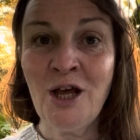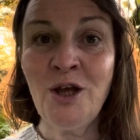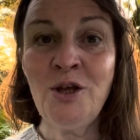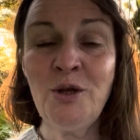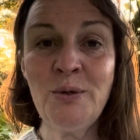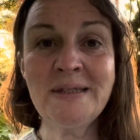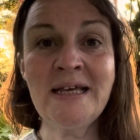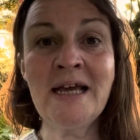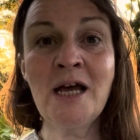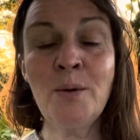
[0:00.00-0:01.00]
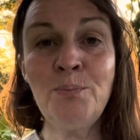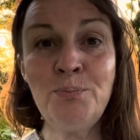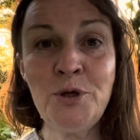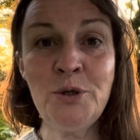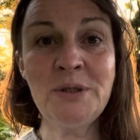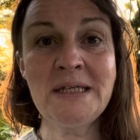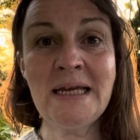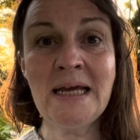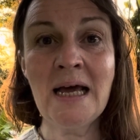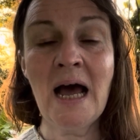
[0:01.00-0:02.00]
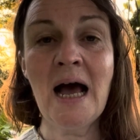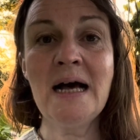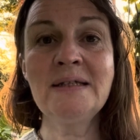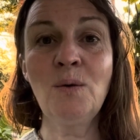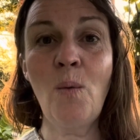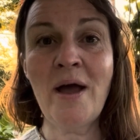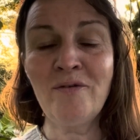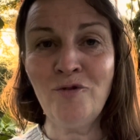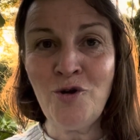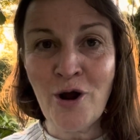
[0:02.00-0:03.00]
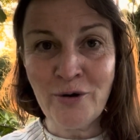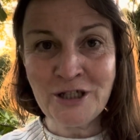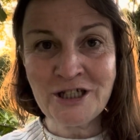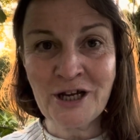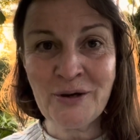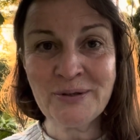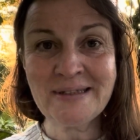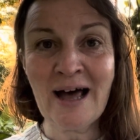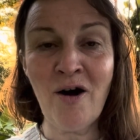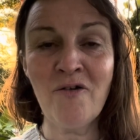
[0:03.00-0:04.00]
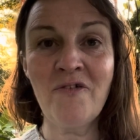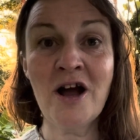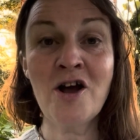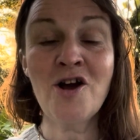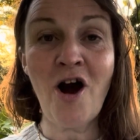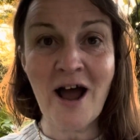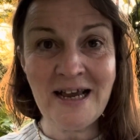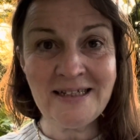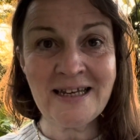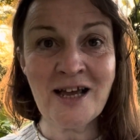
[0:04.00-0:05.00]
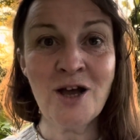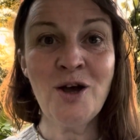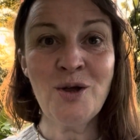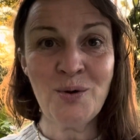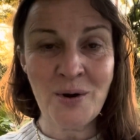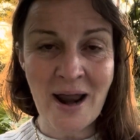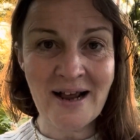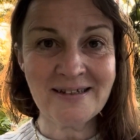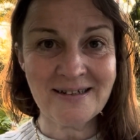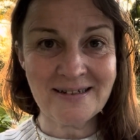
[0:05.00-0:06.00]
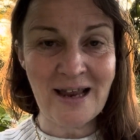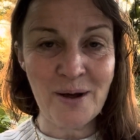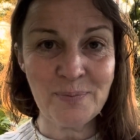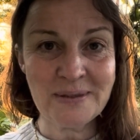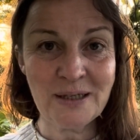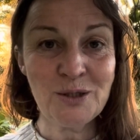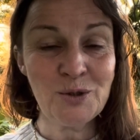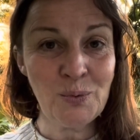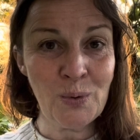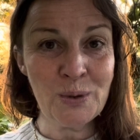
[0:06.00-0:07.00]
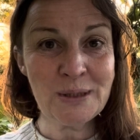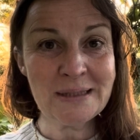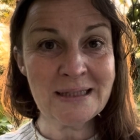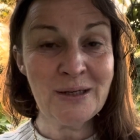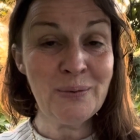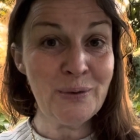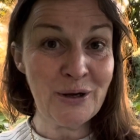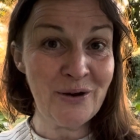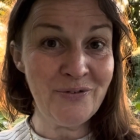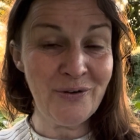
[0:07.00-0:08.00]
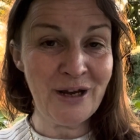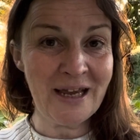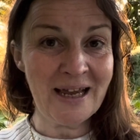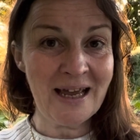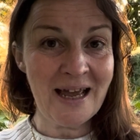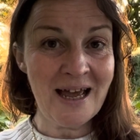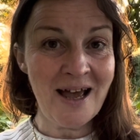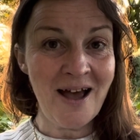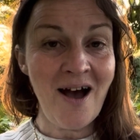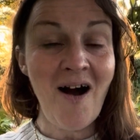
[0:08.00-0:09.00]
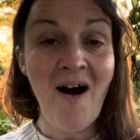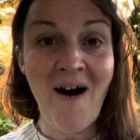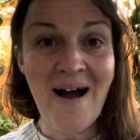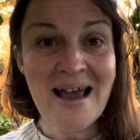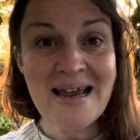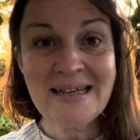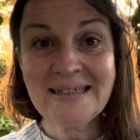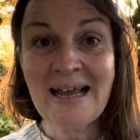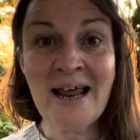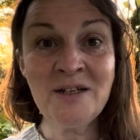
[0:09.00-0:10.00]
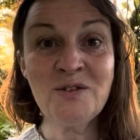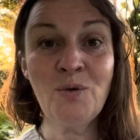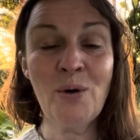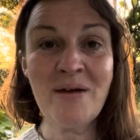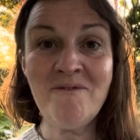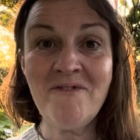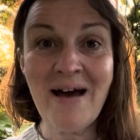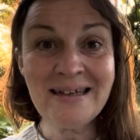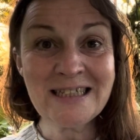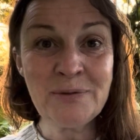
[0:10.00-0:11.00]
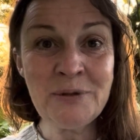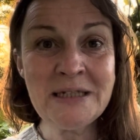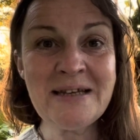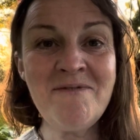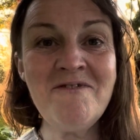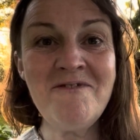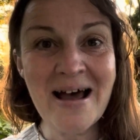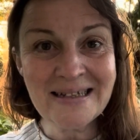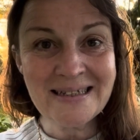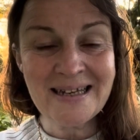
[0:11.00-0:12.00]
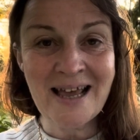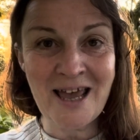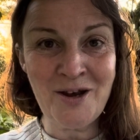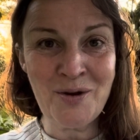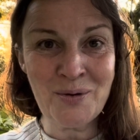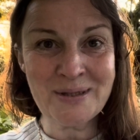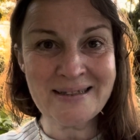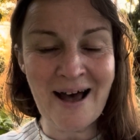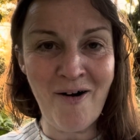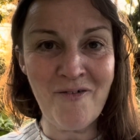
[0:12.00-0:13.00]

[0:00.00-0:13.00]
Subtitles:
using beauty as a way of nourishing yourself and guiding your next steps towards recovery. I stands for investment, investing in yourself,